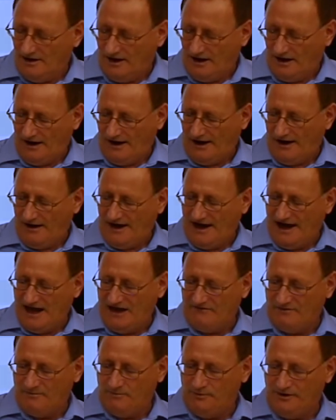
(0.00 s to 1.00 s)
I
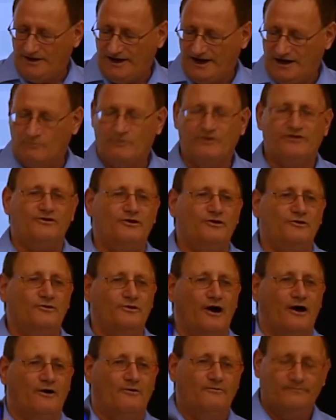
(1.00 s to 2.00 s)
have a plan with
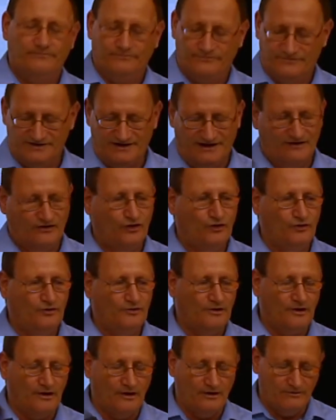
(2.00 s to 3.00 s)
Kudo. It's like
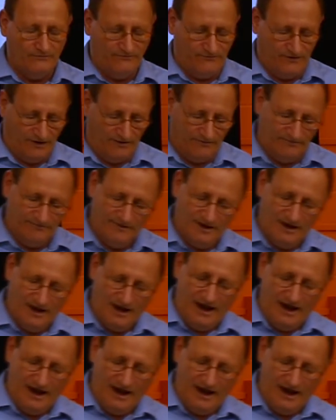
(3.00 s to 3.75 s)
Kudo phone.